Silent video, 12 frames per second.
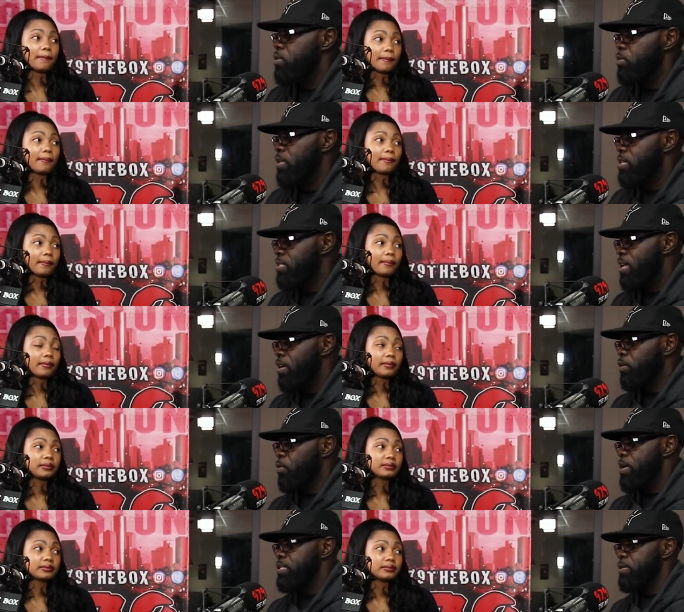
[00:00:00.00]
Speaker 1: too. Mm-hmm. That's kind of
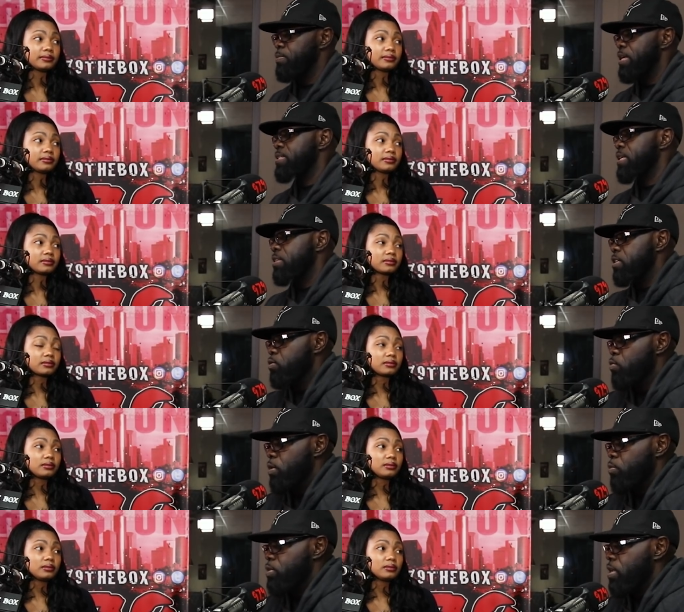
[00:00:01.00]
crazy. They said this
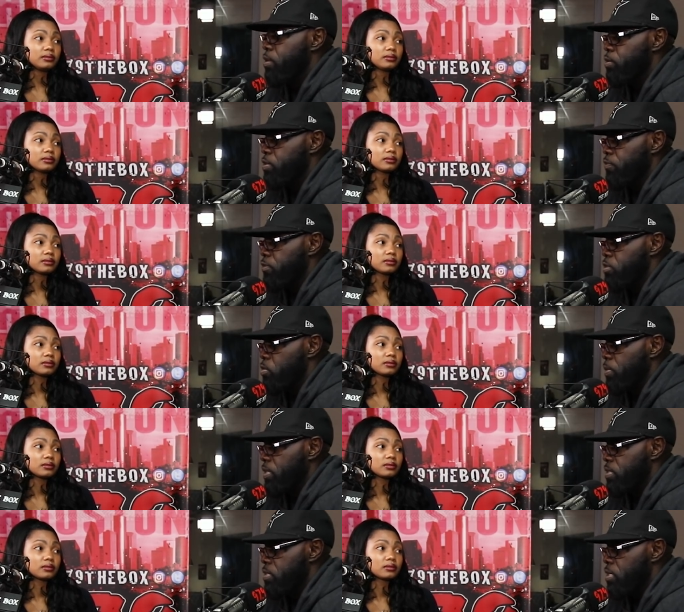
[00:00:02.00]
one was a little different too
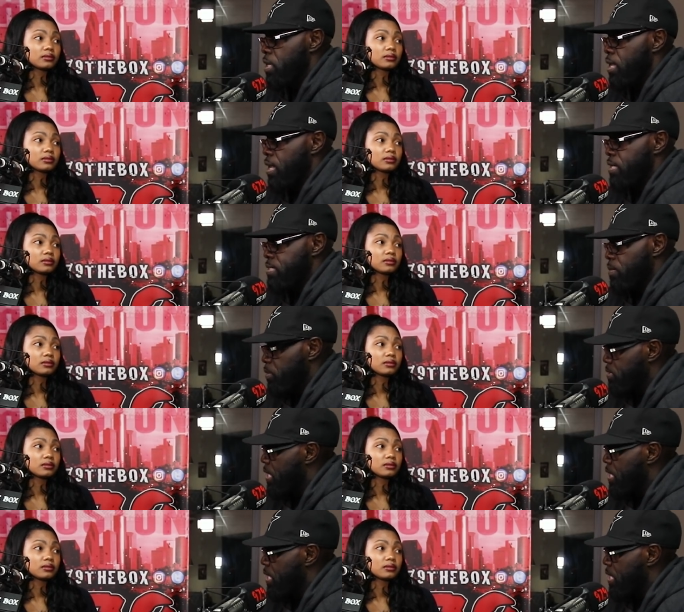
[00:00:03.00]
because some of the